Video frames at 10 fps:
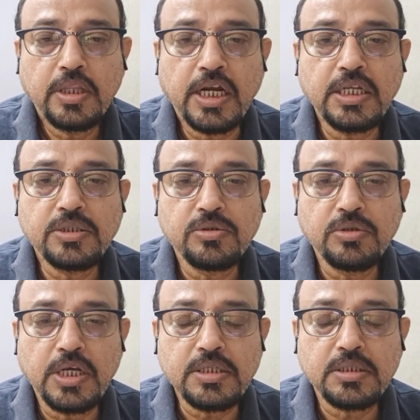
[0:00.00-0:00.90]
that is
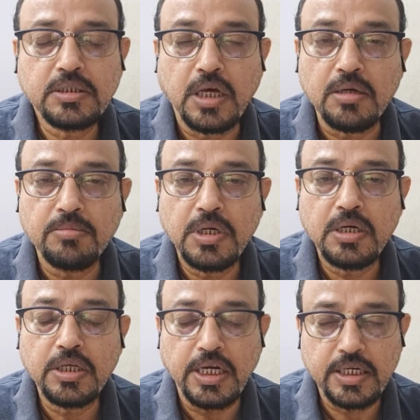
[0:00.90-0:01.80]
known as
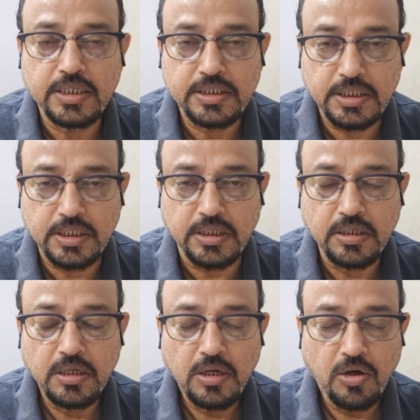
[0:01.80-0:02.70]
thermal electricity
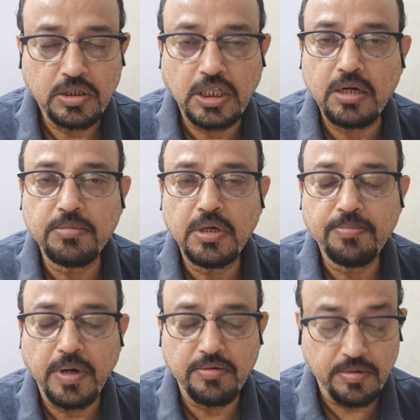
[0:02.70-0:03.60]
or thermal
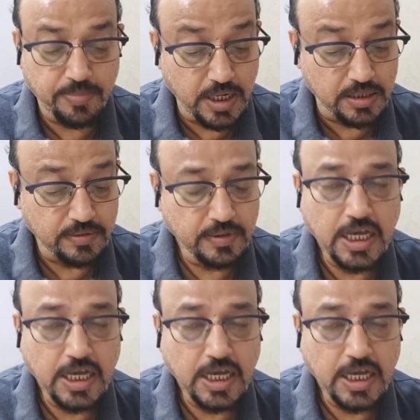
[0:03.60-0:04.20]
power plant,